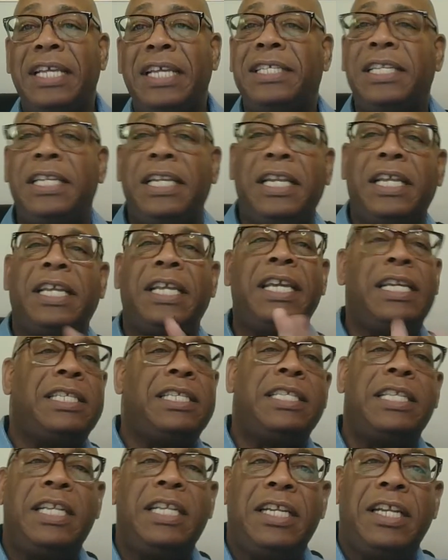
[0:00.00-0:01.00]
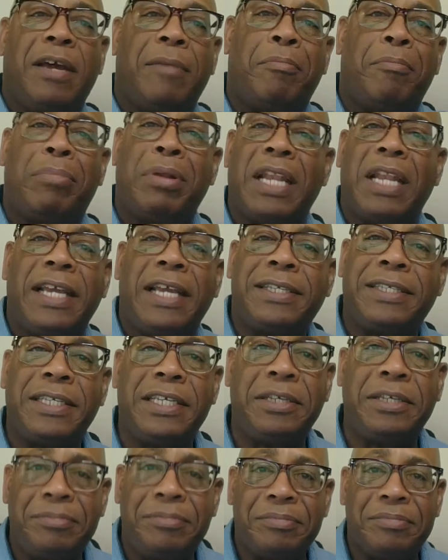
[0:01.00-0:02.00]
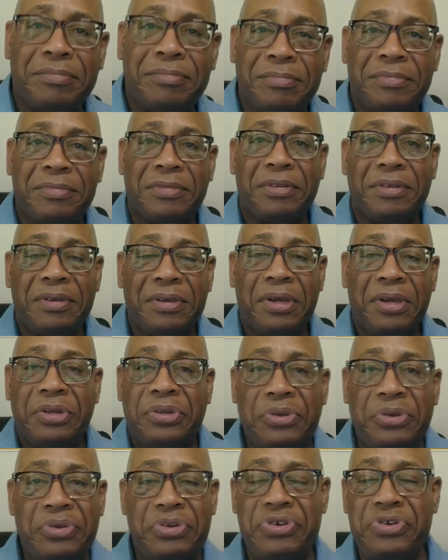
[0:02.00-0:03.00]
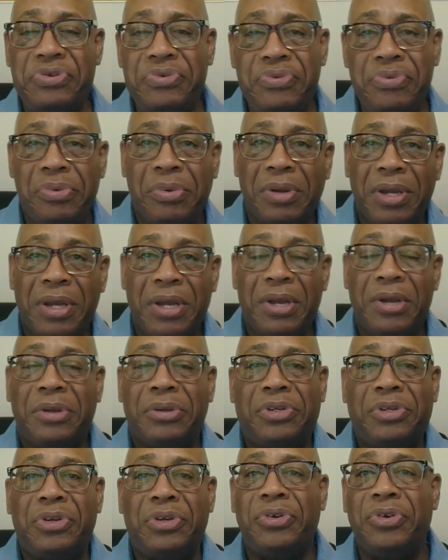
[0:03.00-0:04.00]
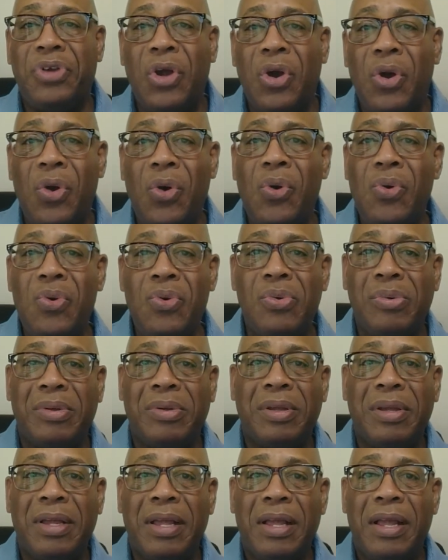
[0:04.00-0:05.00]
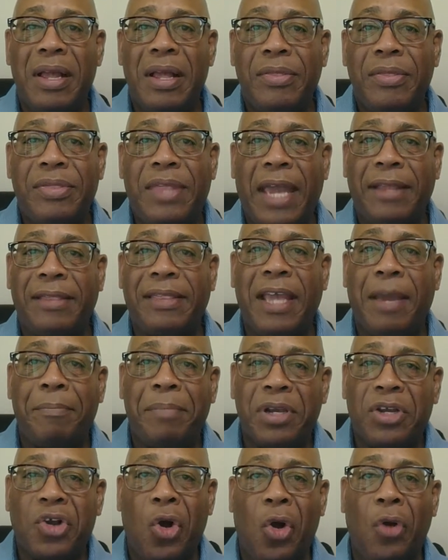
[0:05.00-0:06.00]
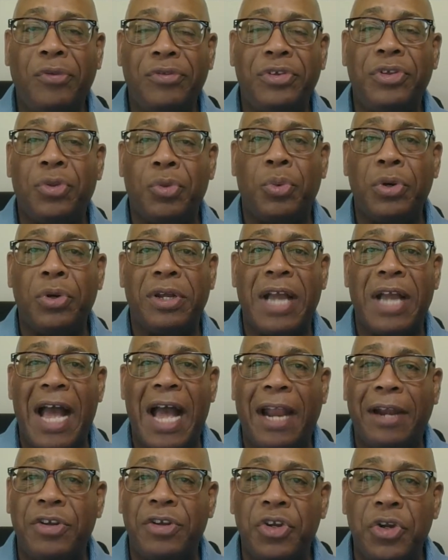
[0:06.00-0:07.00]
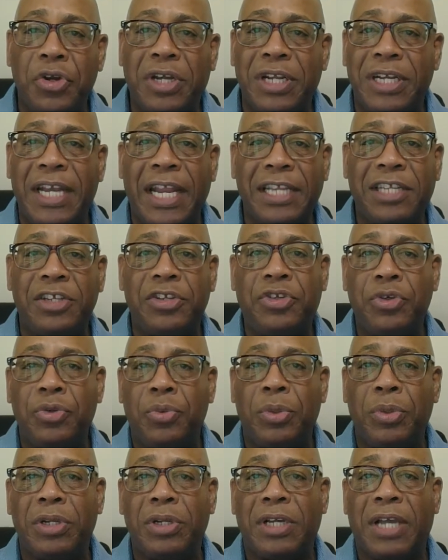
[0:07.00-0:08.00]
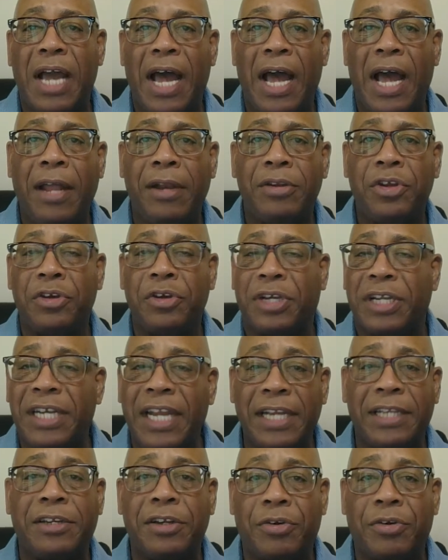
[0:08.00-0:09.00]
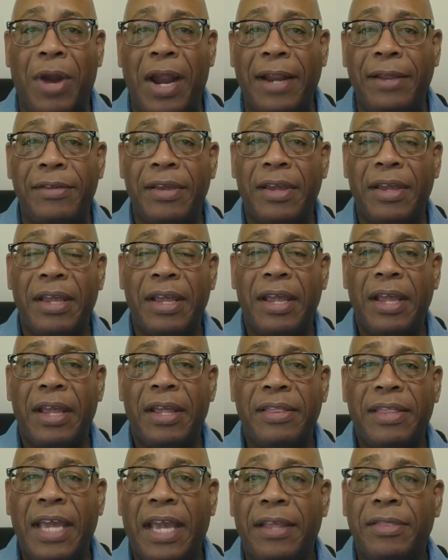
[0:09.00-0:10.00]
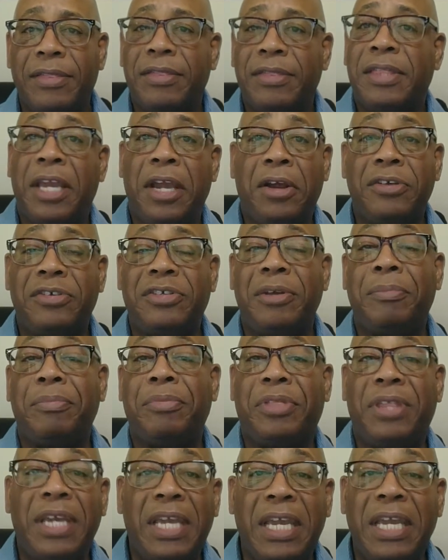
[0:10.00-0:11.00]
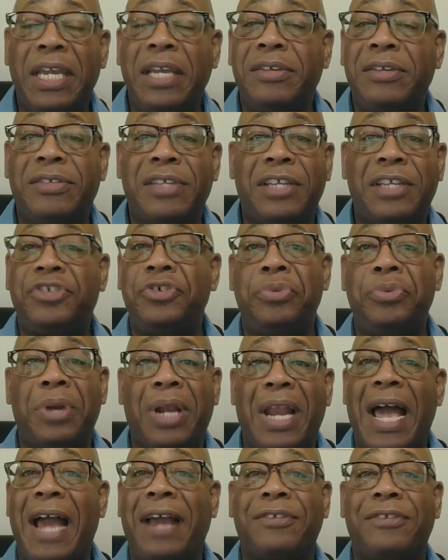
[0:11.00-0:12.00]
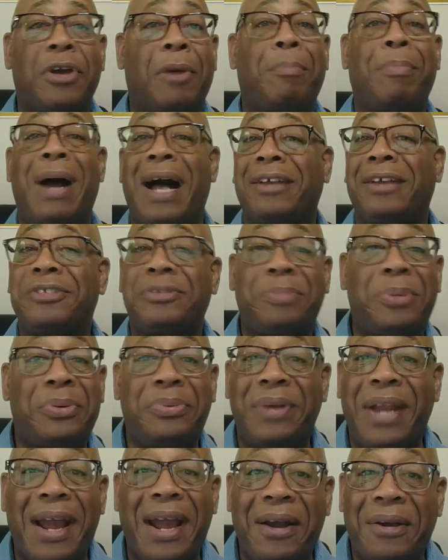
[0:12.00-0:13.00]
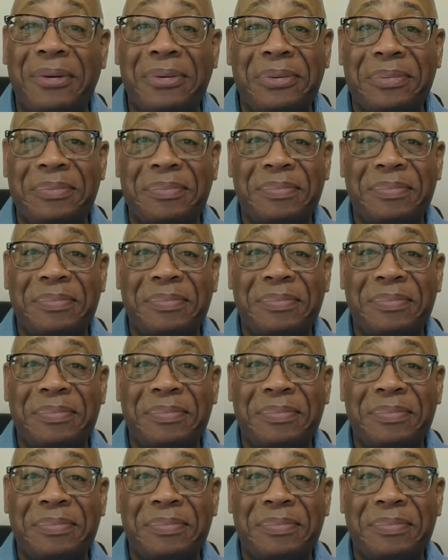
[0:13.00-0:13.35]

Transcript: Isn't it a blessing to you to know that because of the Word of God, and you're connected to the Word of God, you're connected to Christ, that there are some things that you realize are possible now?